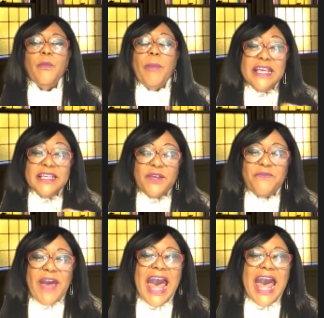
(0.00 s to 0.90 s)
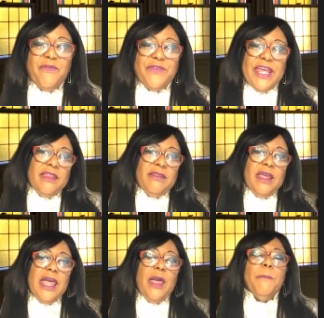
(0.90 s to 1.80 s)
But he survived it.
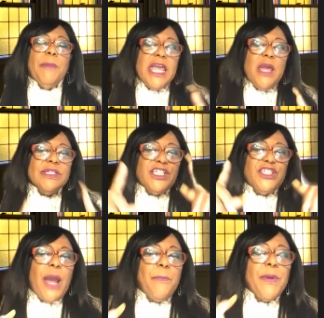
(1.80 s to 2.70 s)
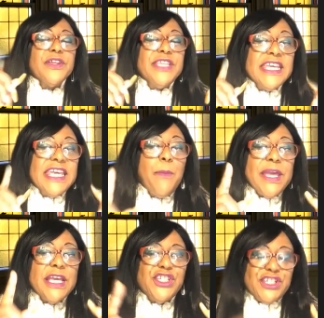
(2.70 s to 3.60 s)
But he was a shepherd because he kept
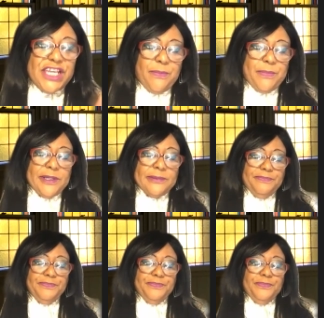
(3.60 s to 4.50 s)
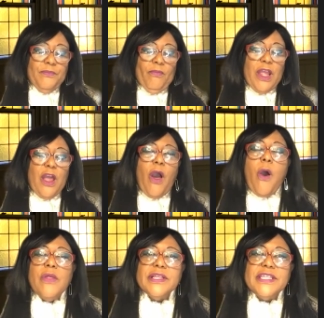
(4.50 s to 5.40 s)
his sheep
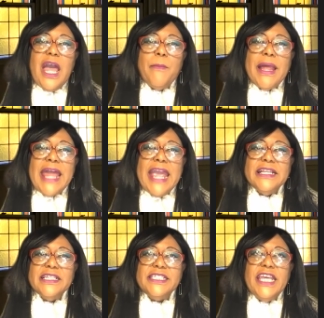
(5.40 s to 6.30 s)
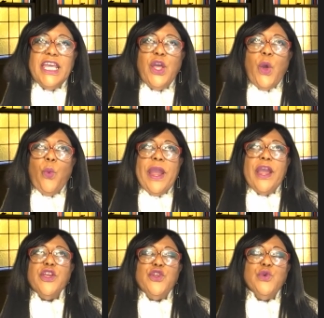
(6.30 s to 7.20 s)
all the time I like to see
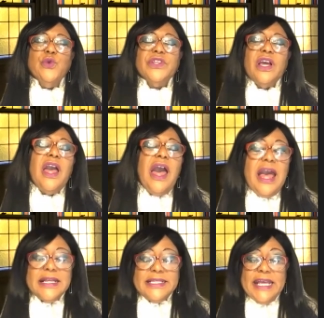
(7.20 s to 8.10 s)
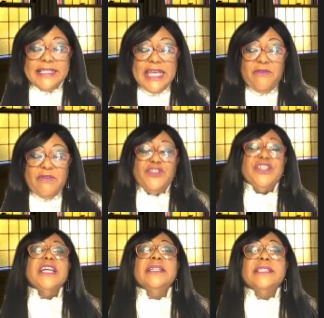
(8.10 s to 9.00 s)
where you use the context. Even
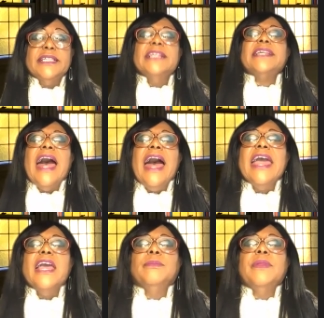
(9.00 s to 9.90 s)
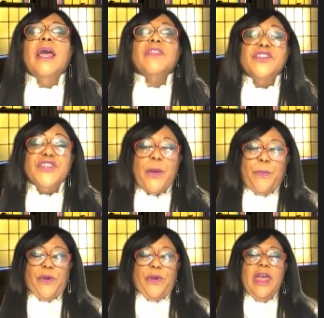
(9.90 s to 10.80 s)
Jesus says, I am the
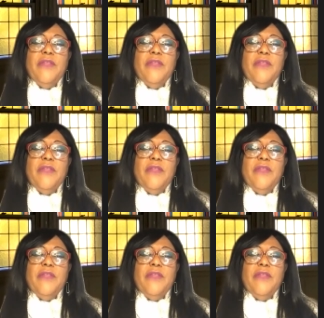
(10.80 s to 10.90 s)
shepherd.